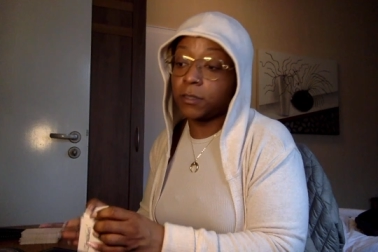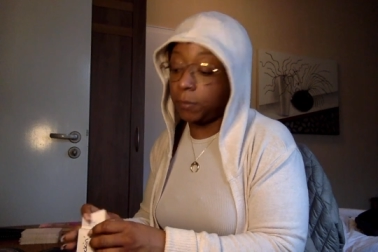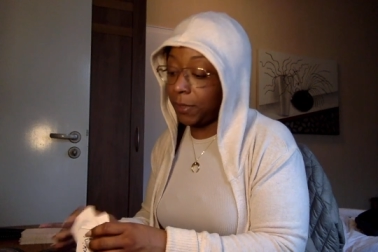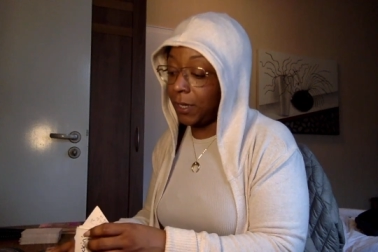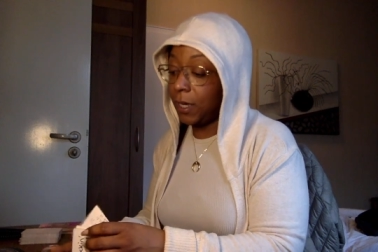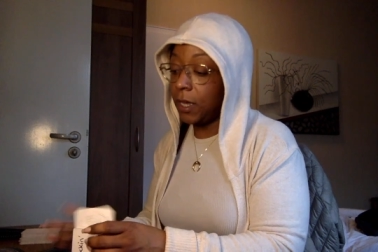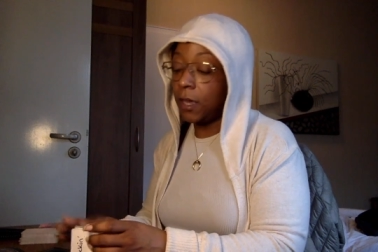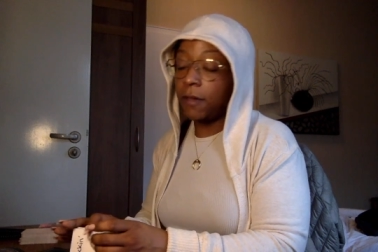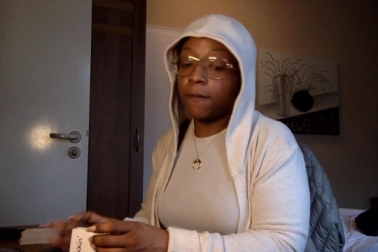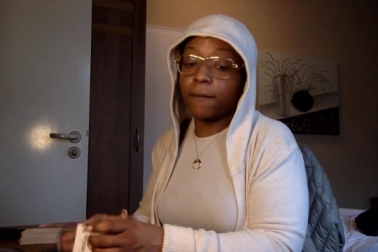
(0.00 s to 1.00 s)
to be
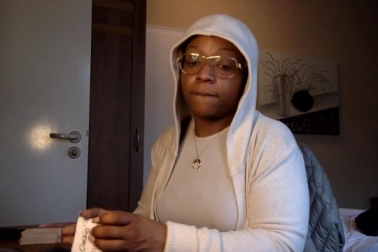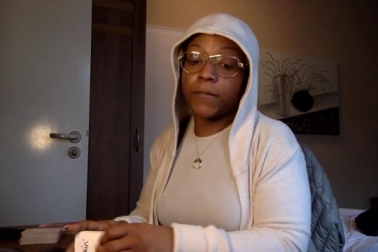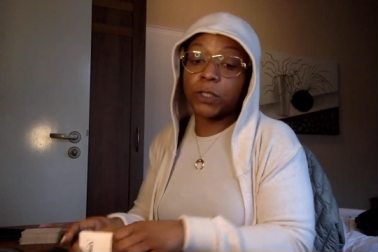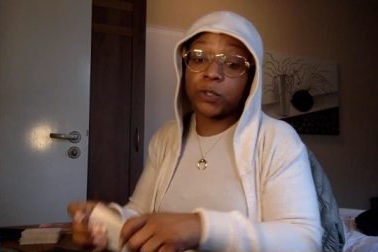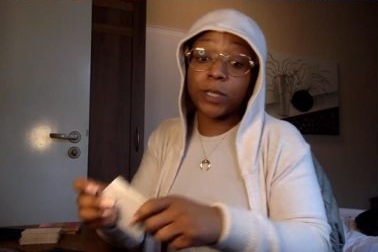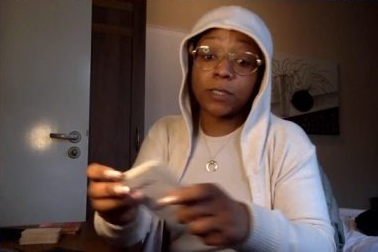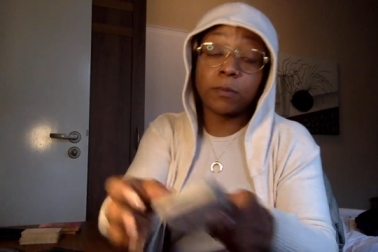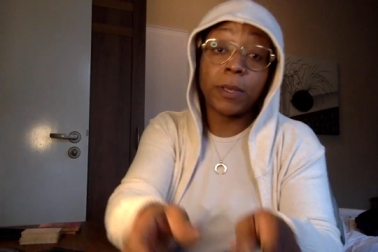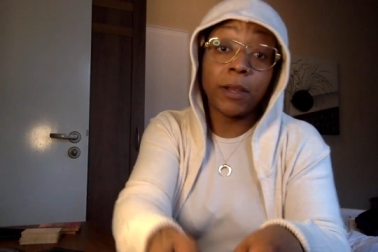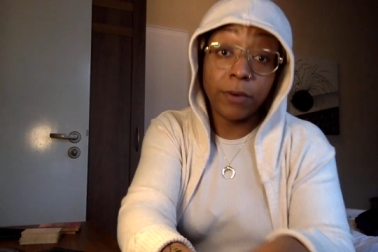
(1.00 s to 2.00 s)

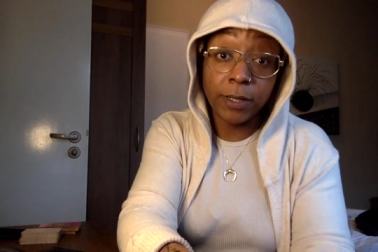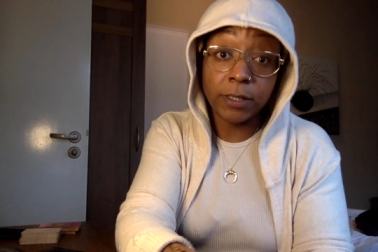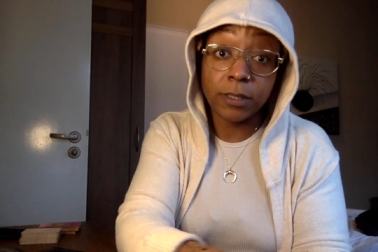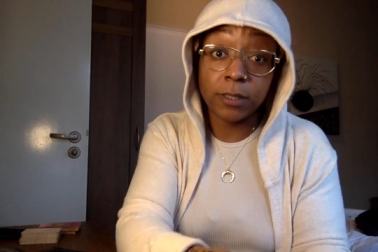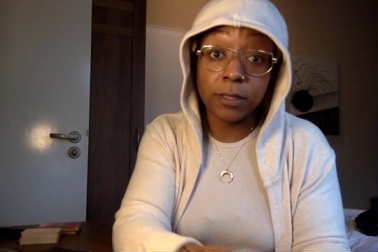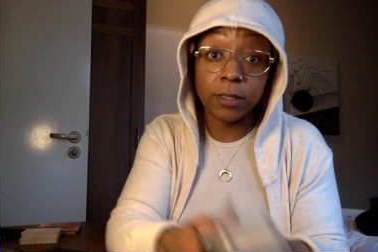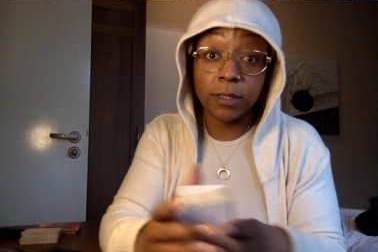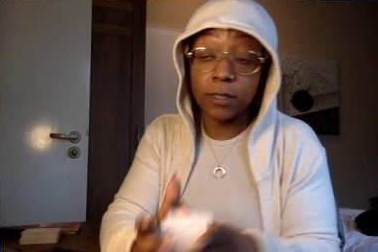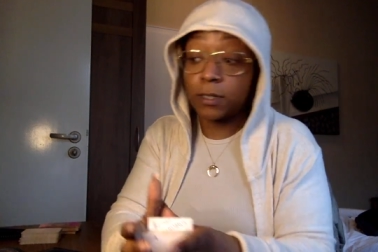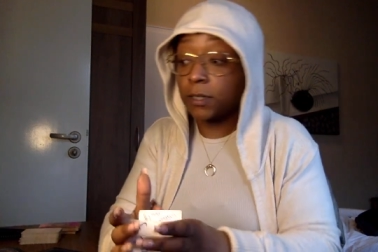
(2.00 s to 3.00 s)
transparent
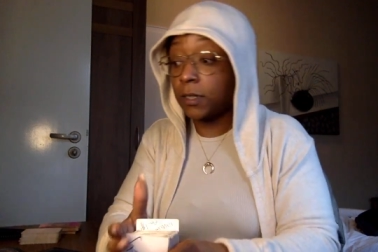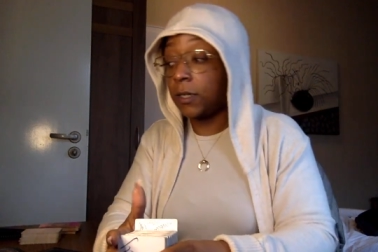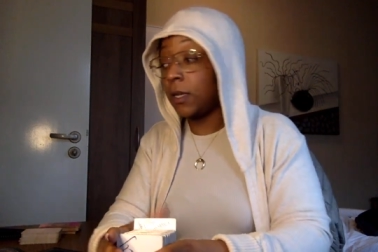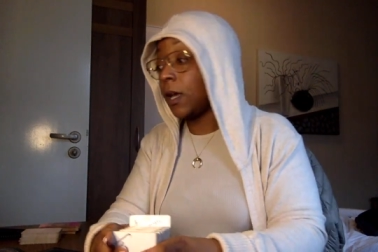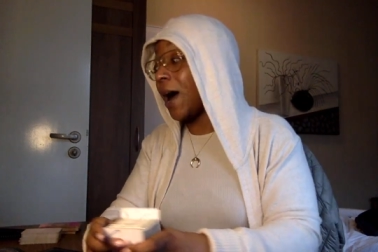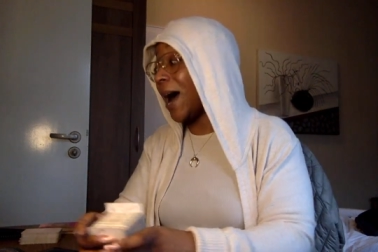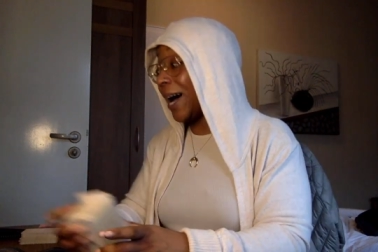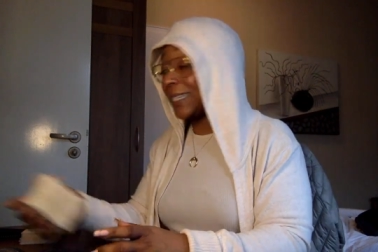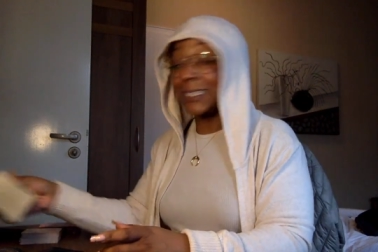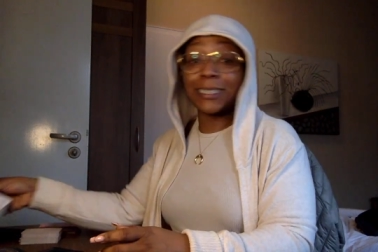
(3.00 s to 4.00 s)

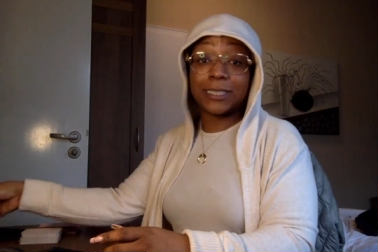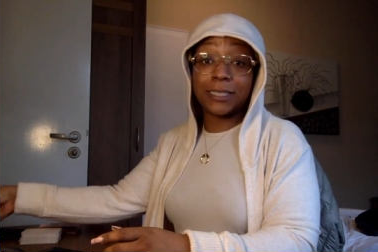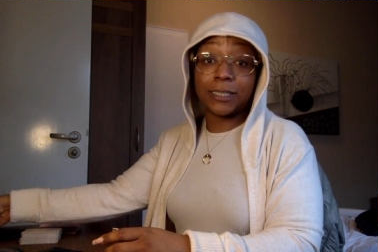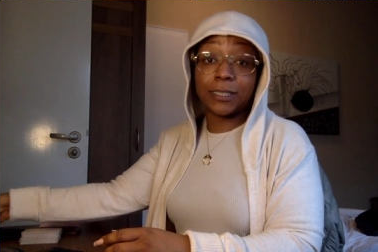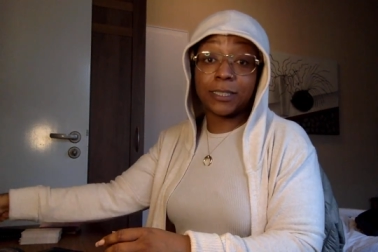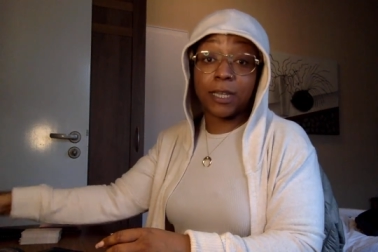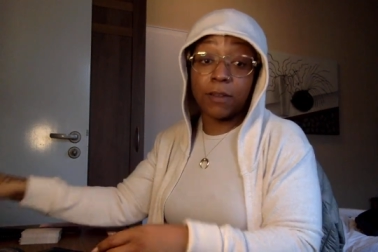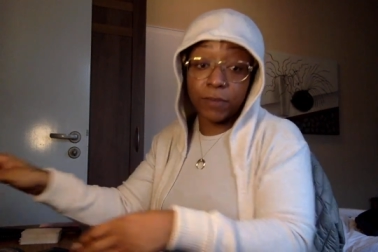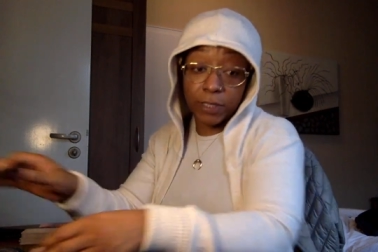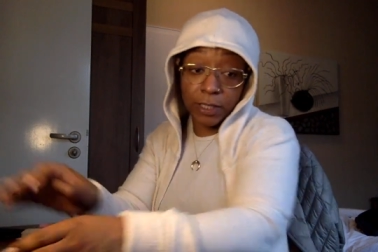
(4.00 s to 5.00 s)
honest
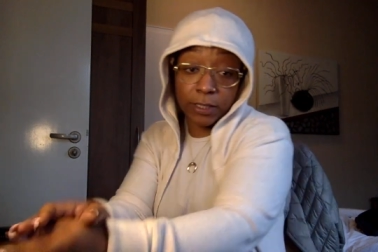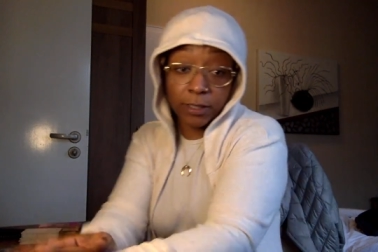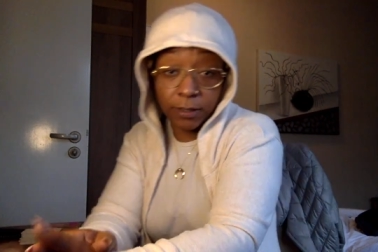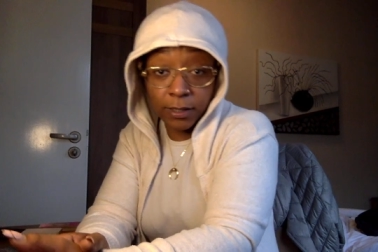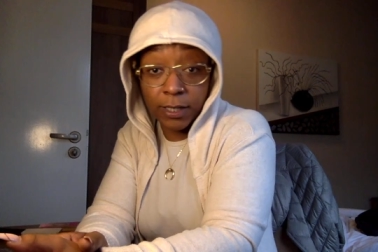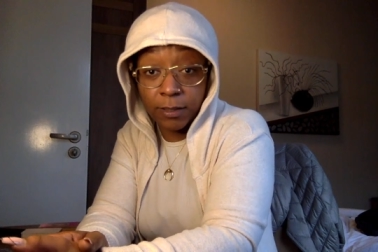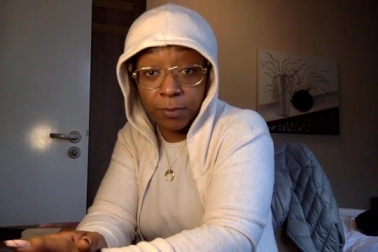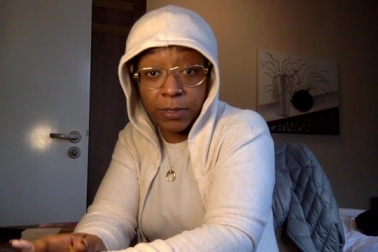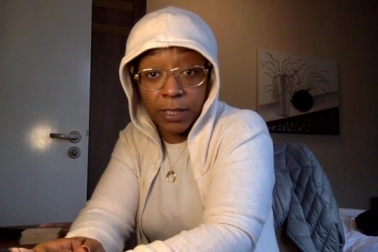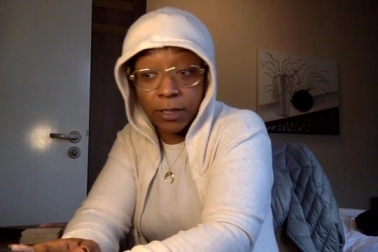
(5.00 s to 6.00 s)
conversation as it
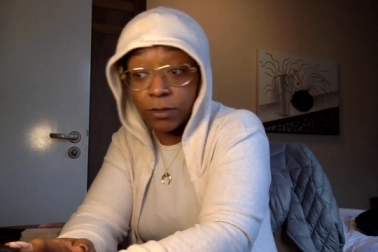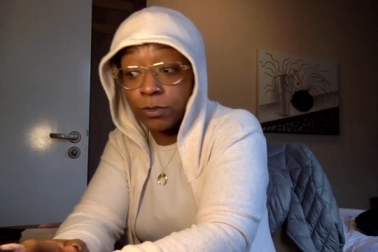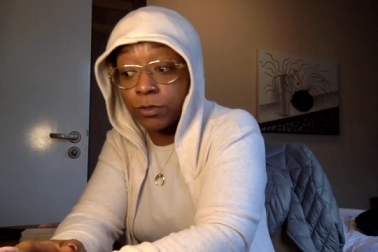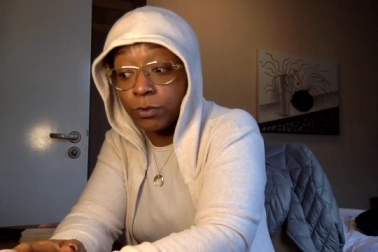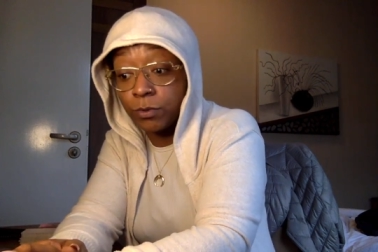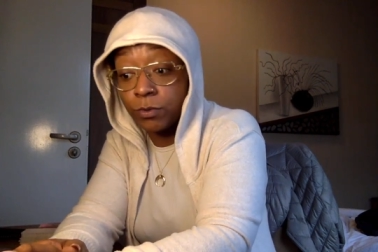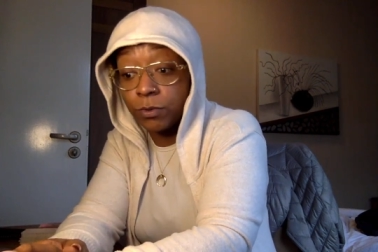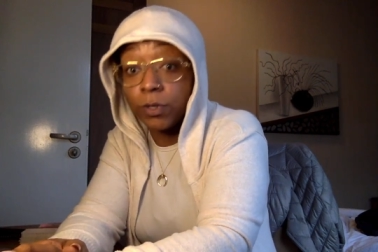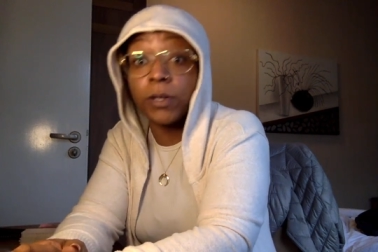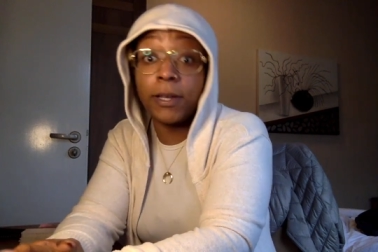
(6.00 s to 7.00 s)
pertains to
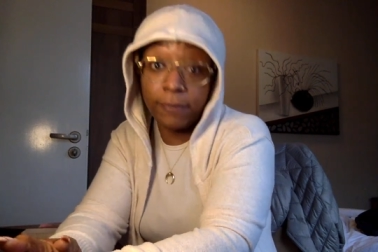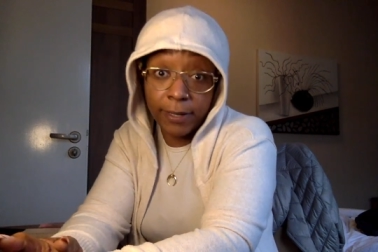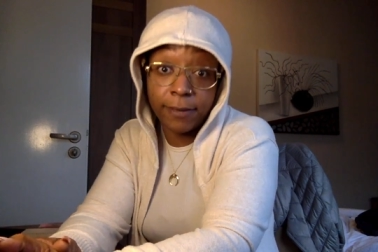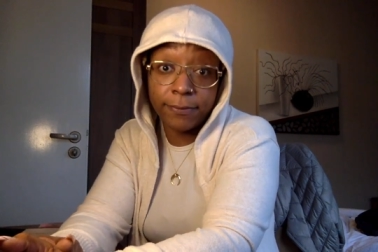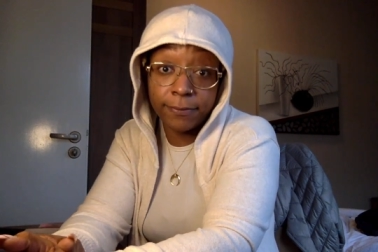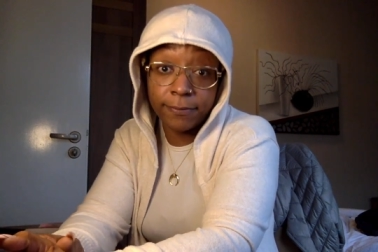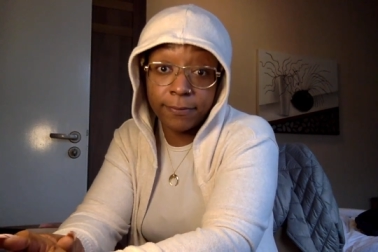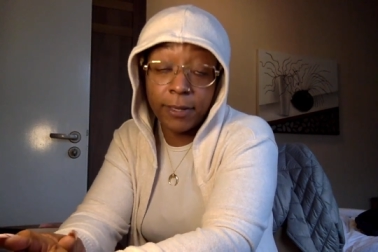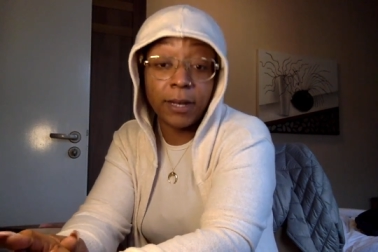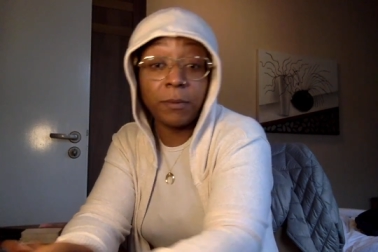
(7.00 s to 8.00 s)
your love life.
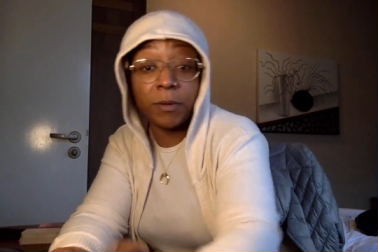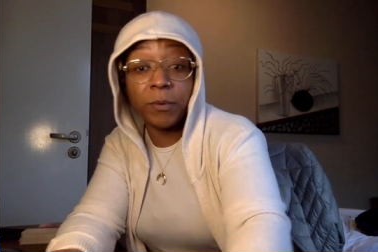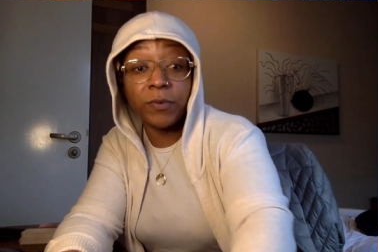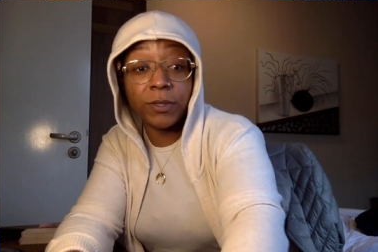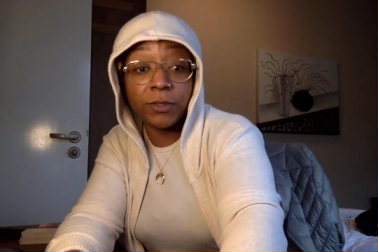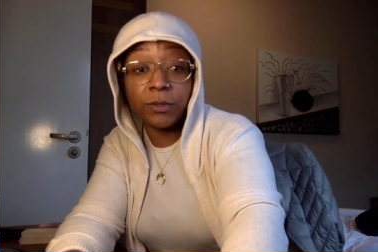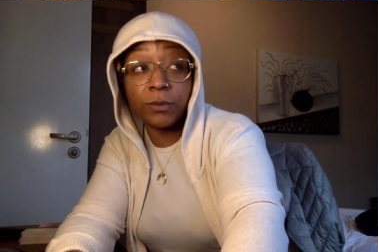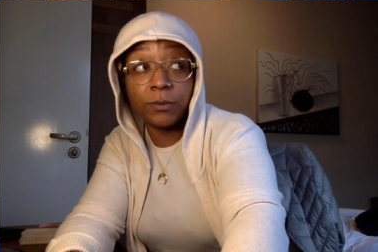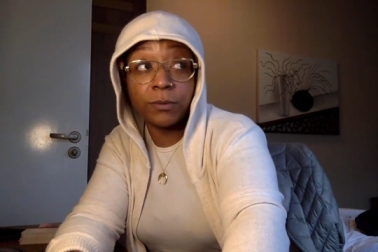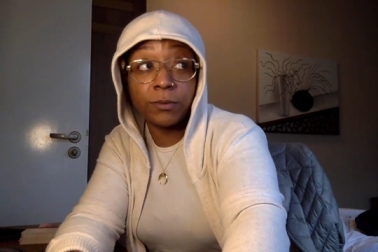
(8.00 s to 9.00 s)
And I'm going to move on to
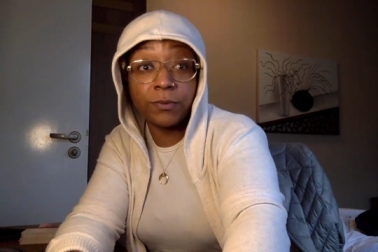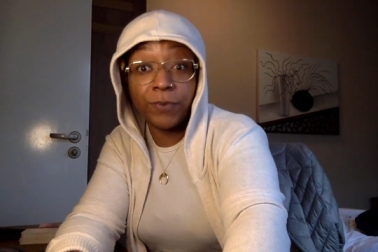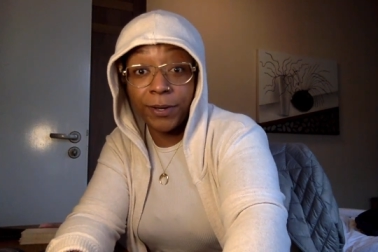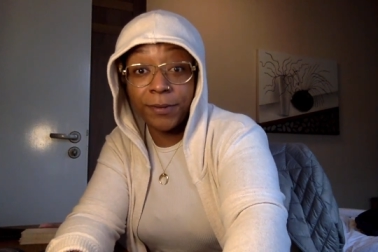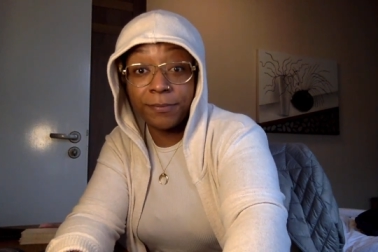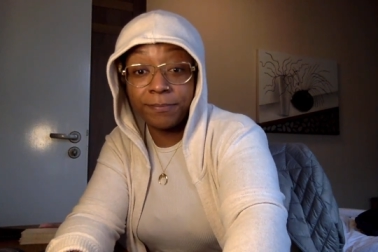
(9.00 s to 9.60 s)
Virgo.